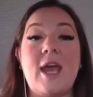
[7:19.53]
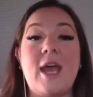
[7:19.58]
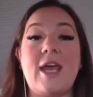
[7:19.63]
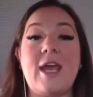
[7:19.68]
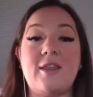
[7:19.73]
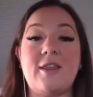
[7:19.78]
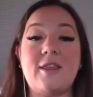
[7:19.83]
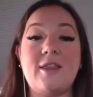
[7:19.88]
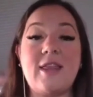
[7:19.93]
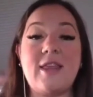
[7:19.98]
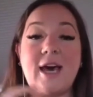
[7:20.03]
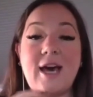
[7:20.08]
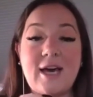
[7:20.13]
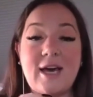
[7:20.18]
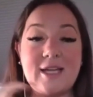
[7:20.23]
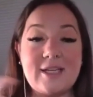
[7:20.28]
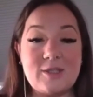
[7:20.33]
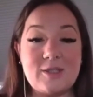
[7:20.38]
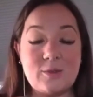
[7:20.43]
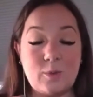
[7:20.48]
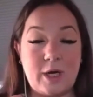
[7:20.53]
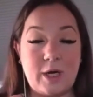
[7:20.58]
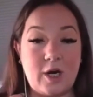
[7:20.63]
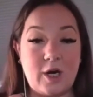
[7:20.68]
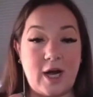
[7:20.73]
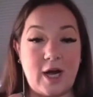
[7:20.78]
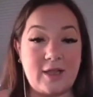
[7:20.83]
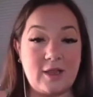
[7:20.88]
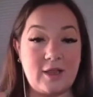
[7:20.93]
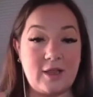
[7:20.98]
And that is
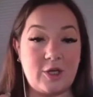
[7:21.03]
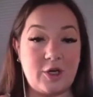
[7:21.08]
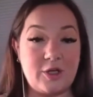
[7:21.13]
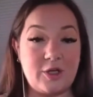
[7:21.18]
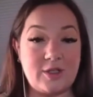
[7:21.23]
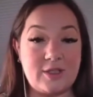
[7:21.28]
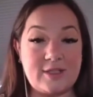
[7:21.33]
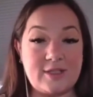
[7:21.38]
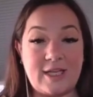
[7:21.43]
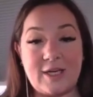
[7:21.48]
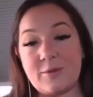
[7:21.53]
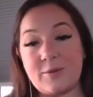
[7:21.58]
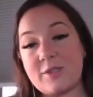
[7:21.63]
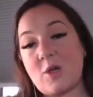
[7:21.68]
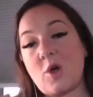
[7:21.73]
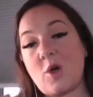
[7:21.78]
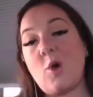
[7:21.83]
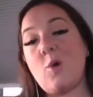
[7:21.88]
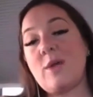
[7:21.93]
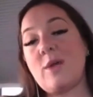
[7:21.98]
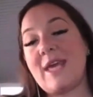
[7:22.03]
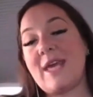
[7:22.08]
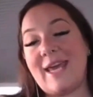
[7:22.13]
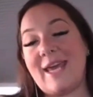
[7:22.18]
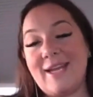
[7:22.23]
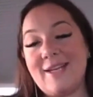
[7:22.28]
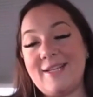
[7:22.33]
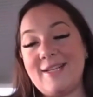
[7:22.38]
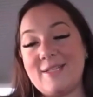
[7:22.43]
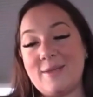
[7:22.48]
where I learned that it was
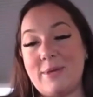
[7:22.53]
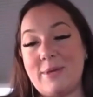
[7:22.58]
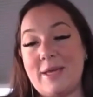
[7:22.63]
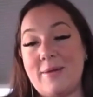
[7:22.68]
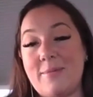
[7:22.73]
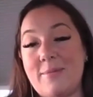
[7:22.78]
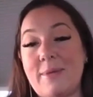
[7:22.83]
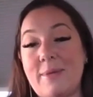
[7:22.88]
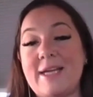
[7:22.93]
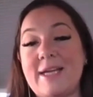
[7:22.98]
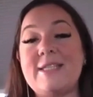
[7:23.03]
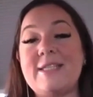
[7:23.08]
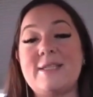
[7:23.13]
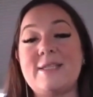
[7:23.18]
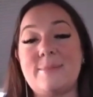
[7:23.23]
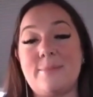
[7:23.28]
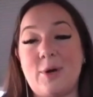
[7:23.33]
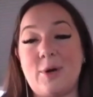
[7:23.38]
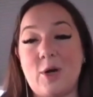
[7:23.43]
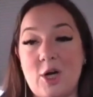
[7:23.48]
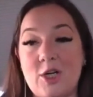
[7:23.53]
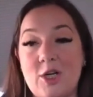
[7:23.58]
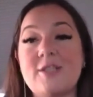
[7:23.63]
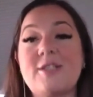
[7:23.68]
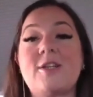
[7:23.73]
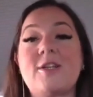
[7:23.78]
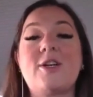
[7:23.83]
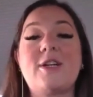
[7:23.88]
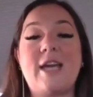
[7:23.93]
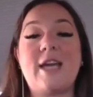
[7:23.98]
okay to be my smart,
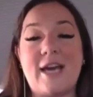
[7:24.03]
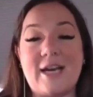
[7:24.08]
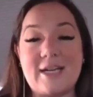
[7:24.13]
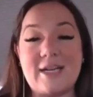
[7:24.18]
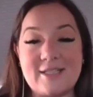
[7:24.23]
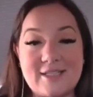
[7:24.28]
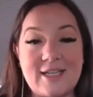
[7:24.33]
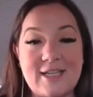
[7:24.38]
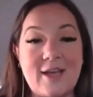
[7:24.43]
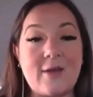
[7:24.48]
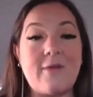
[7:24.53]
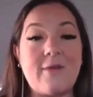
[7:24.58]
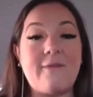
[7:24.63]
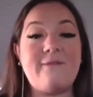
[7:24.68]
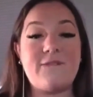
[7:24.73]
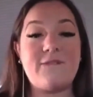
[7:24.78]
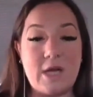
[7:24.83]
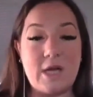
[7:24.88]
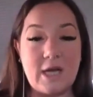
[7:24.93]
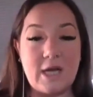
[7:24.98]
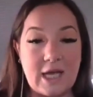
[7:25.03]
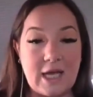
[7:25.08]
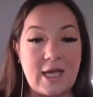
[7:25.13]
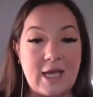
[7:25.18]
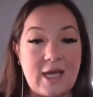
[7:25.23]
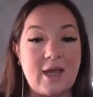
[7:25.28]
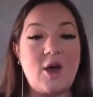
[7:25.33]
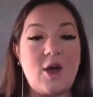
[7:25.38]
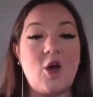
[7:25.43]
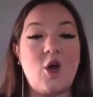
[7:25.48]
sarcastic,
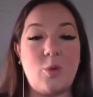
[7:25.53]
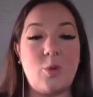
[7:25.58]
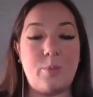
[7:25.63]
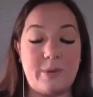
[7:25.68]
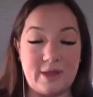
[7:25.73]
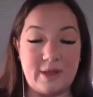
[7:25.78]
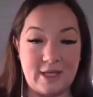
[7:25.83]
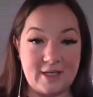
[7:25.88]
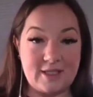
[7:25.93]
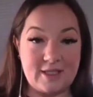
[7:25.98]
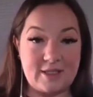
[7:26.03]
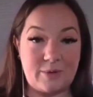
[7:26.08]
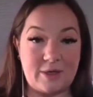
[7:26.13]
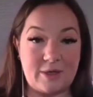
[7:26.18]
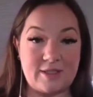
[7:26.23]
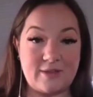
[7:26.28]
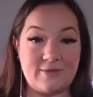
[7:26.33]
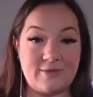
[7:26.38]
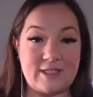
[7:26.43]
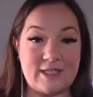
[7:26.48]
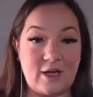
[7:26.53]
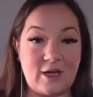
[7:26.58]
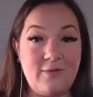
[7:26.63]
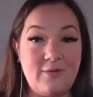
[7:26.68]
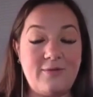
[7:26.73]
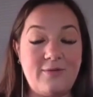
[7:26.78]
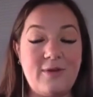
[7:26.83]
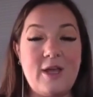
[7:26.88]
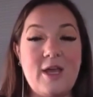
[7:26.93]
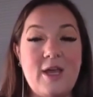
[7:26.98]
funny, openly expressive
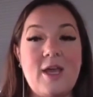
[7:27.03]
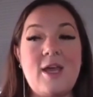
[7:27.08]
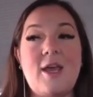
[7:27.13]
self.